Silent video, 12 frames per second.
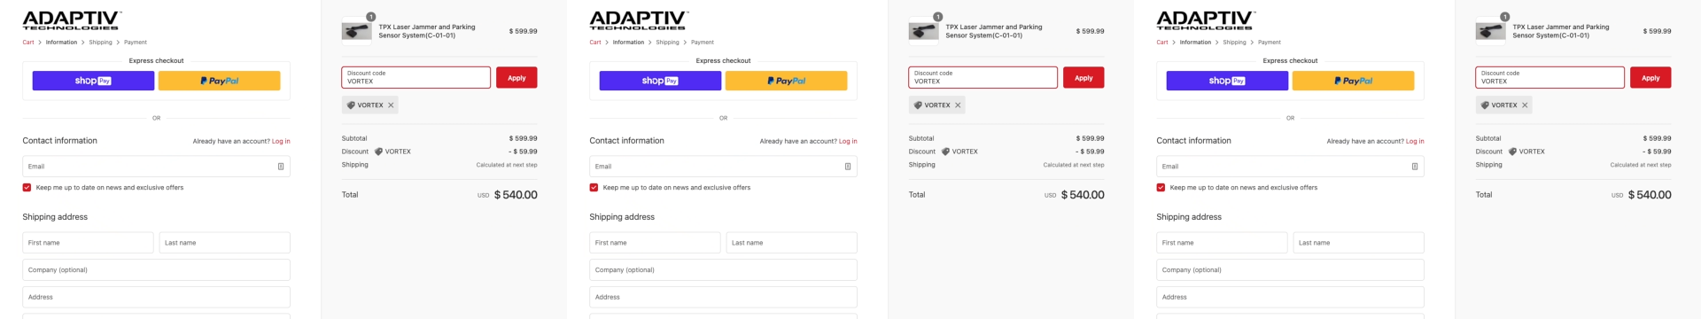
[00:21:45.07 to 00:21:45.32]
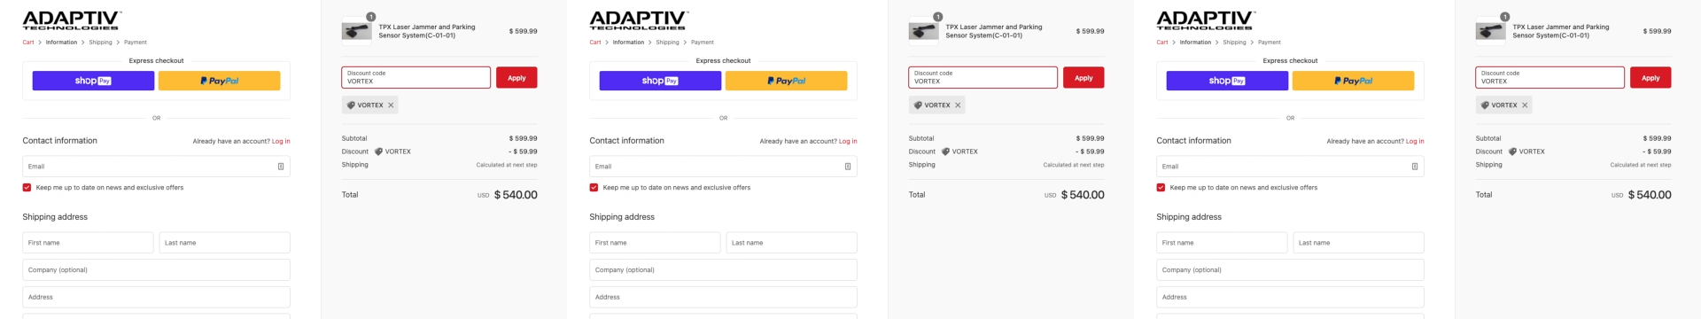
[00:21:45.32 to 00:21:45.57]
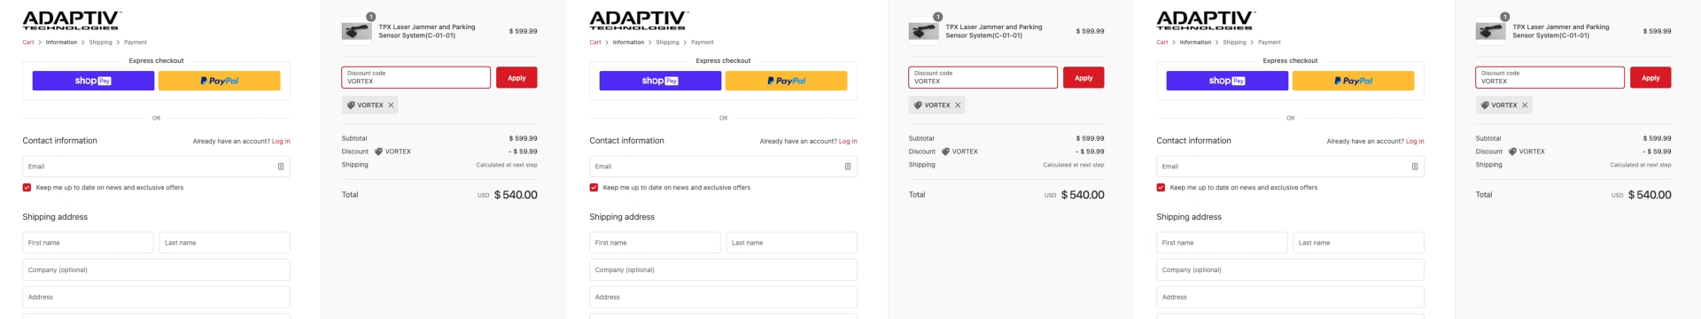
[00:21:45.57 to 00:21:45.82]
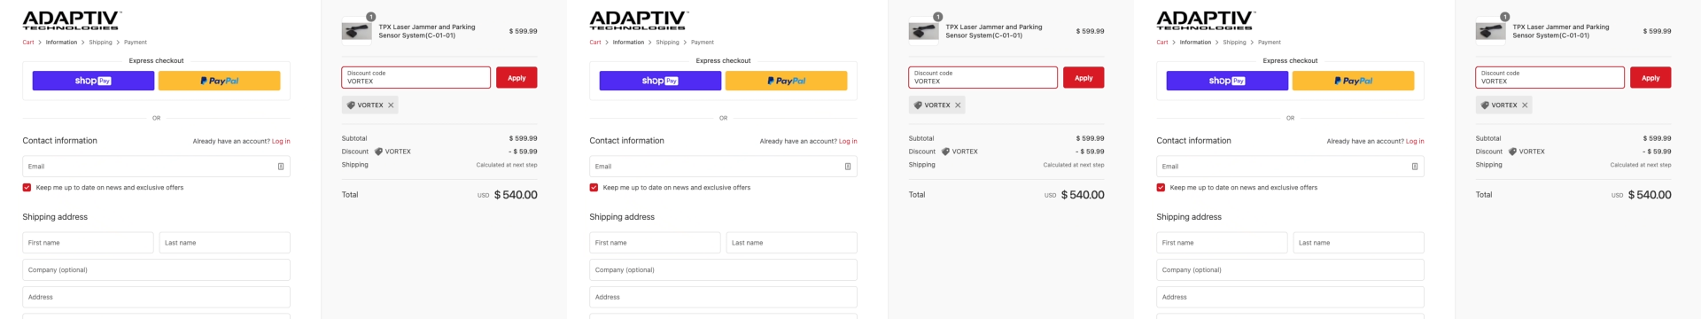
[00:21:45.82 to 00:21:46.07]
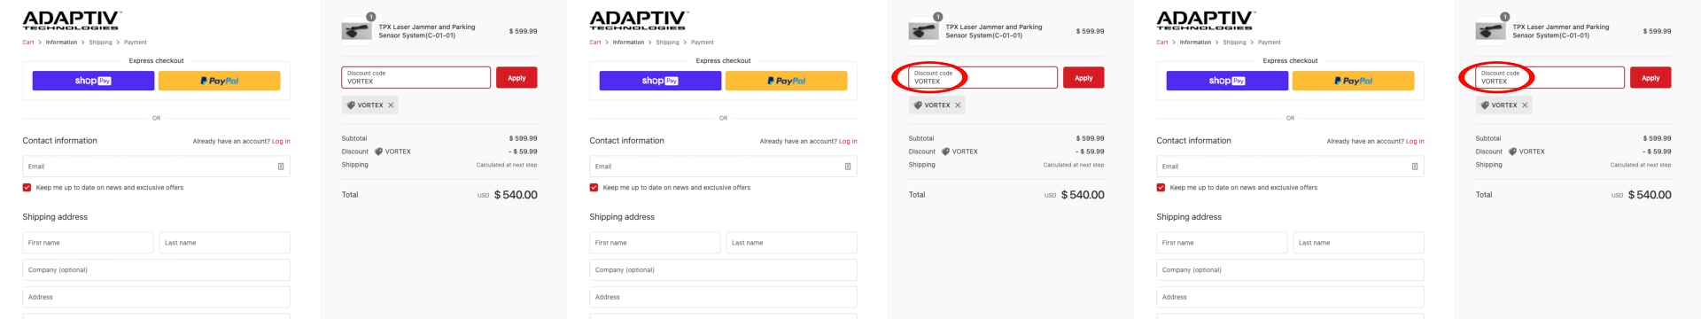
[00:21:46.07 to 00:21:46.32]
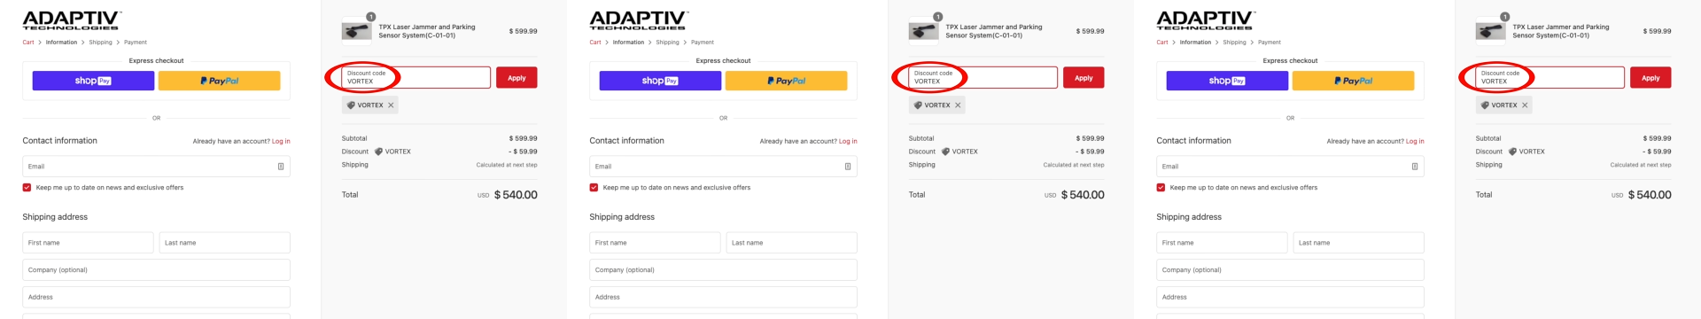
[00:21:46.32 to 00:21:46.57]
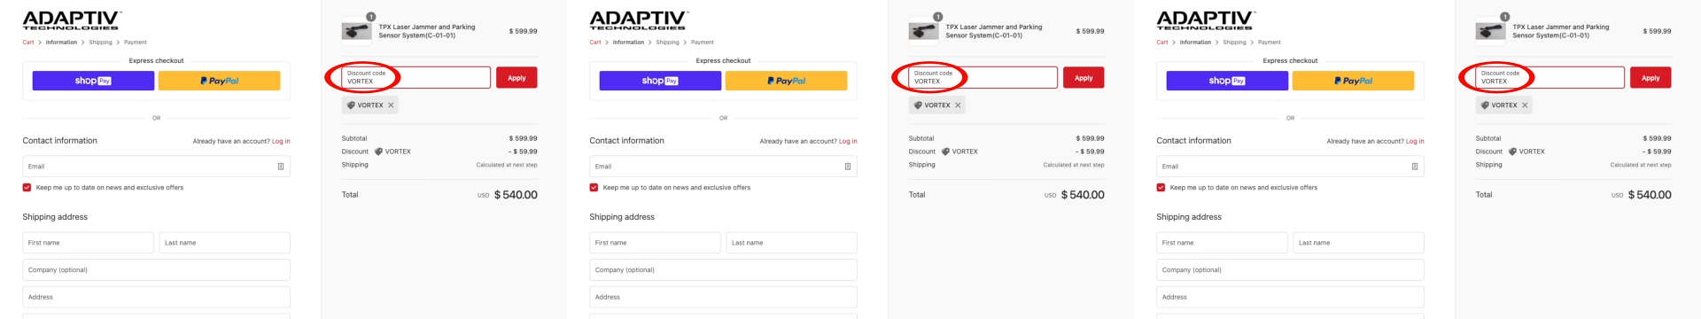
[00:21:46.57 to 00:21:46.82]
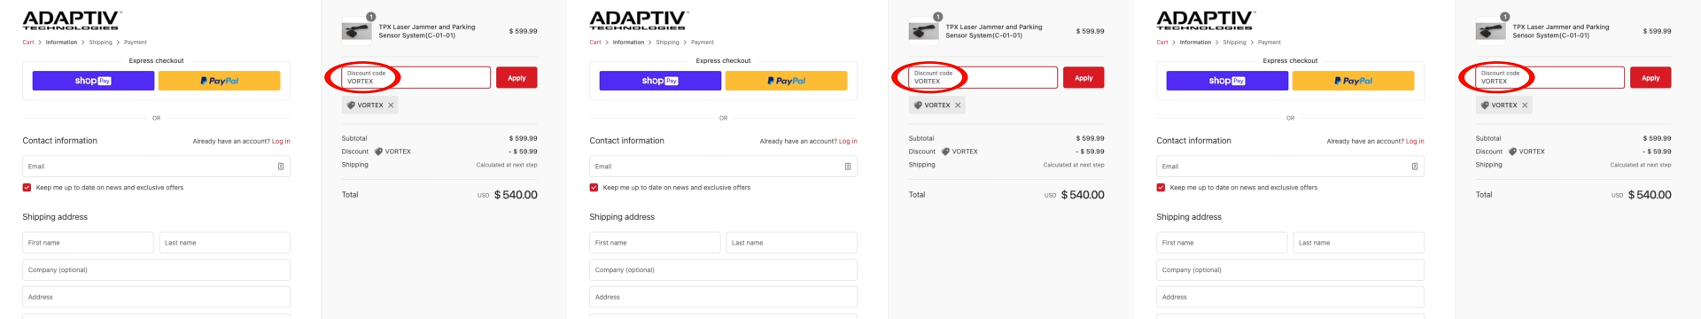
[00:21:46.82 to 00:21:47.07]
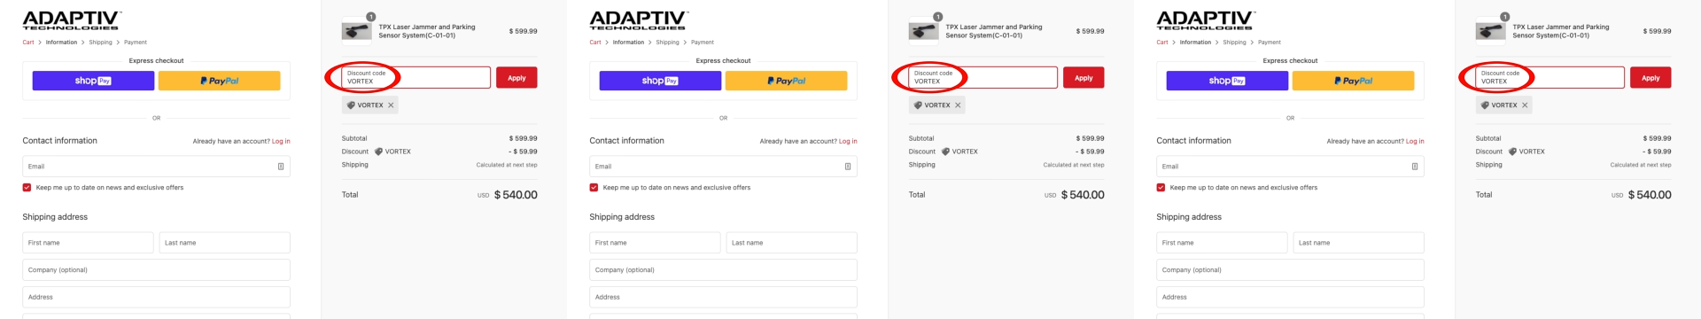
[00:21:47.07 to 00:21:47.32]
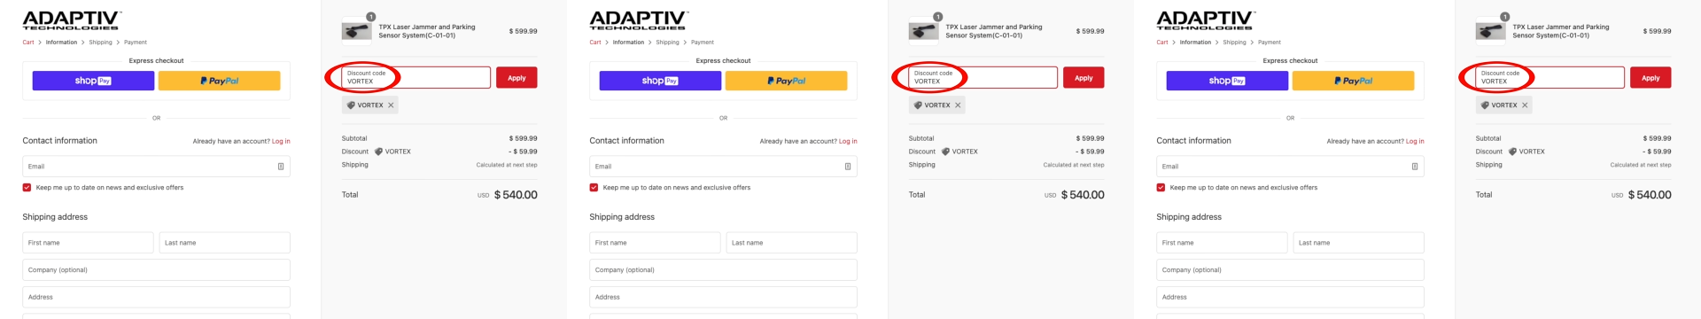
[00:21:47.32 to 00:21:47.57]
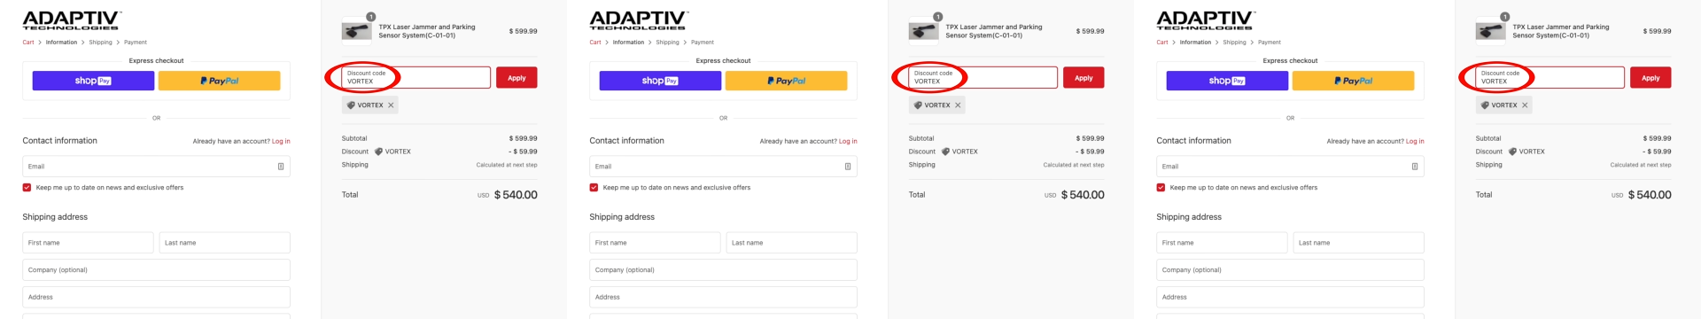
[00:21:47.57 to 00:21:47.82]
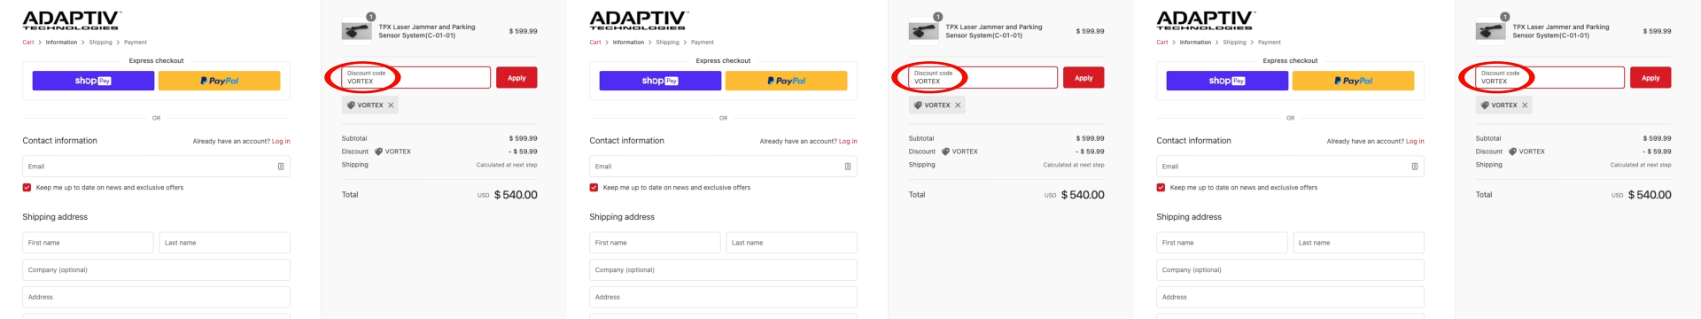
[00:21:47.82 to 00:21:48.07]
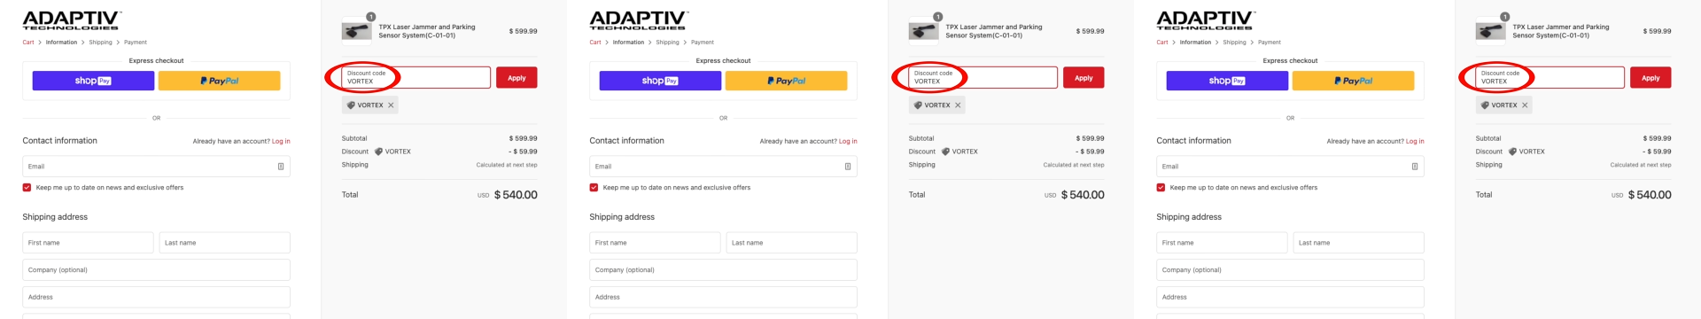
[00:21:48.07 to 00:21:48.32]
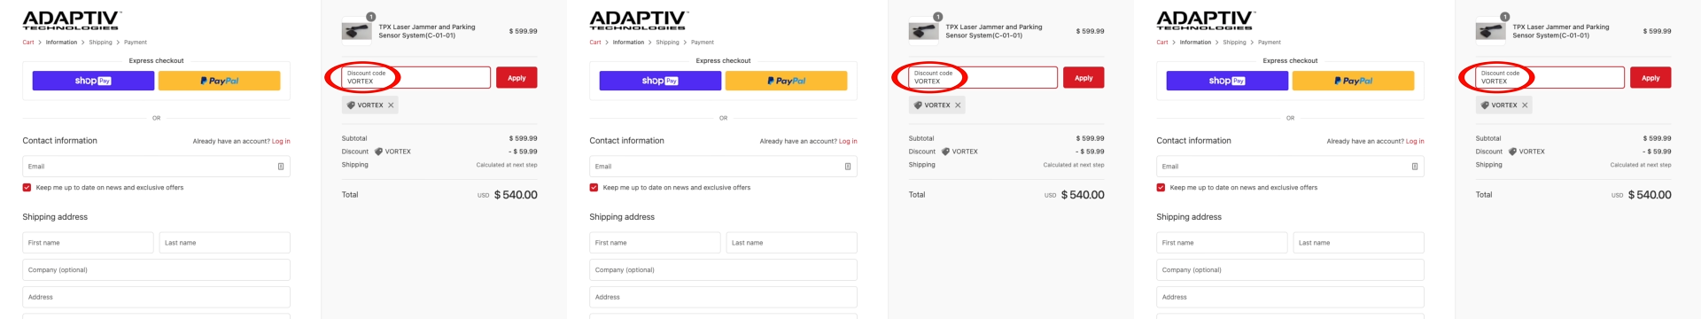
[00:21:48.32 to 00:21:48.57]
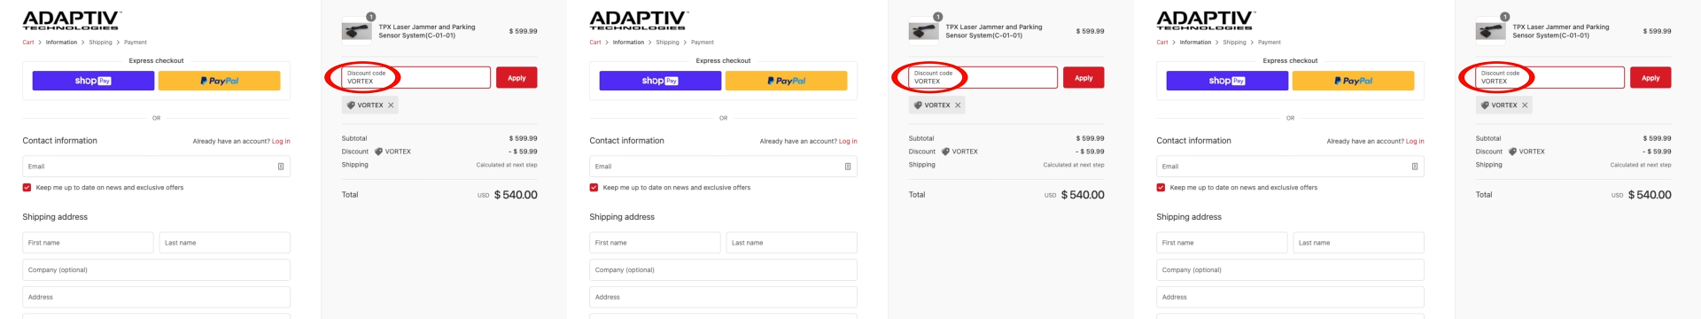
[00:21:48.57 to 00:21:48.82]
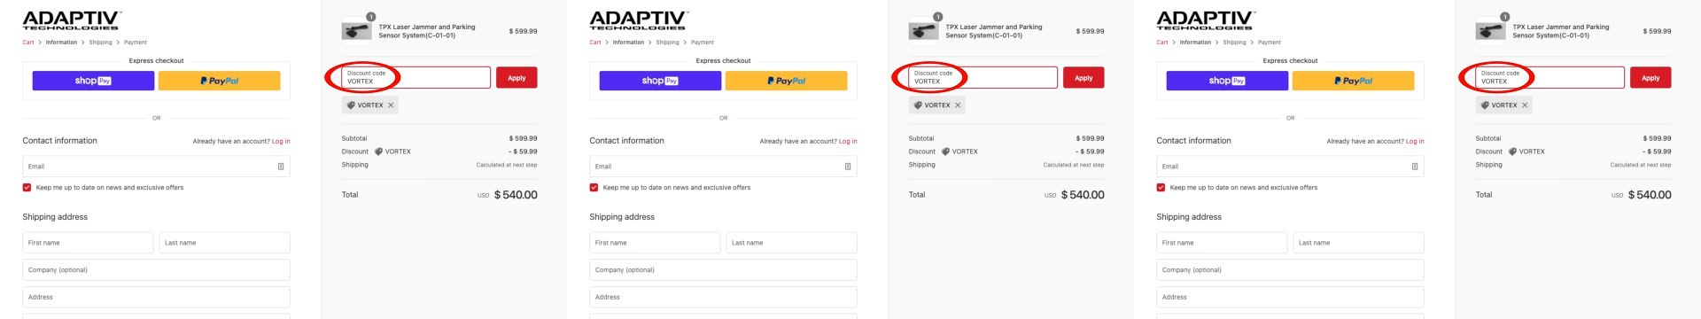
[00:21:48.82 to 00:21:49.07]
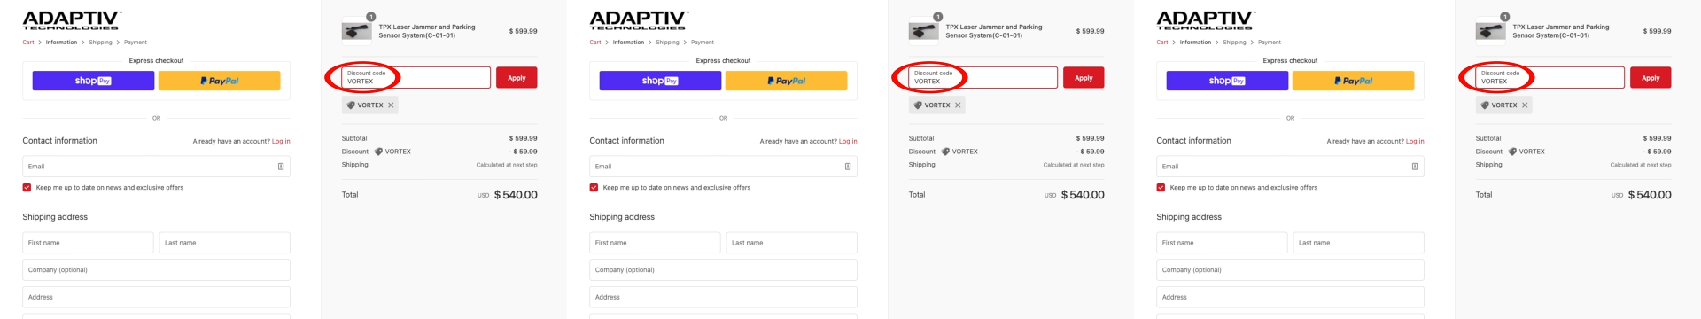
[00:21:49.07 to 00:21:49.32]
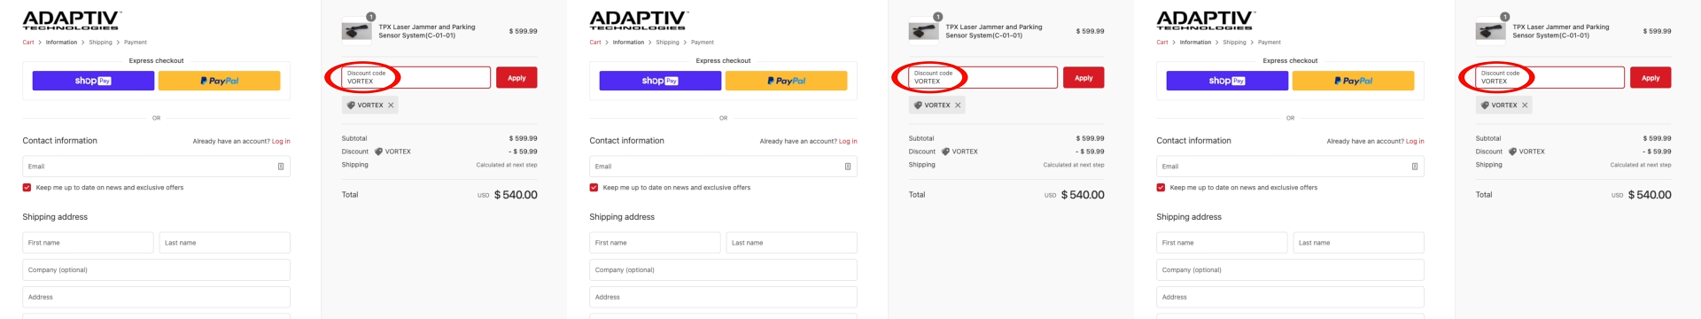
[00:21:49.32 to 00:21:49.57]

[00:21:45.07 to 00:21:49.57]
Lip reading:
Nobody's mouth can be seen.